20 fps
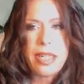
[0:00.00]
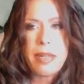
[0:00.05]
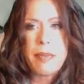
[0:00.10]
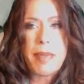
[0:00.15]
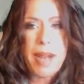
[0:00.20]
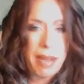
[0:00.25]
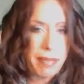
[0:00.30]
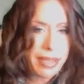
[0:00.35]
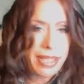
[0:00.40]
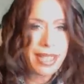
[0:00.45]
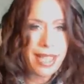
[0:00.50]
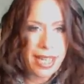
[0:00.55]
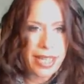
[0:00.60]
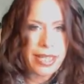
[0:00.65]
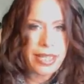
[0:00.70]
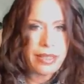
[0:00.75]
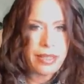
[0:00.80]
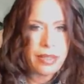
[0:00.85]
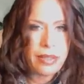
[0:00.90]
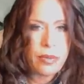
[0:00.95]
Bobby
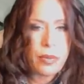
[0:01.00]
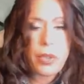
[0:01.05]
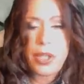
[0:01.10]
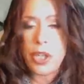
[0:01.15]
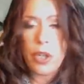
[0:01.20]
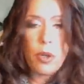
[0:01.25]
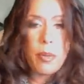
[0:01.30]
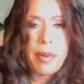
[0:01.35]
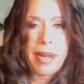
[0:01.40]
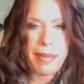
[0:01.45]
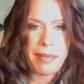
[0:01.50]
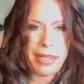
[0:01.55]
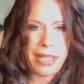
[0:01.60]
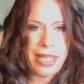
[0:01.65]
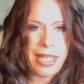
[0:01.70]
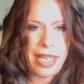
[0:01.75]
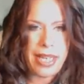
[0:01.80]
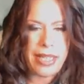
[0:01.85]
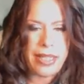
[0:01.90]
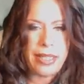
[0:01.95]
lied. We know Bobby
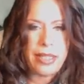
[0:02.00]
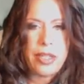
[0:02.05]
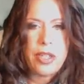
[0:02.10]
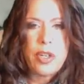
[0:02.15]
lied.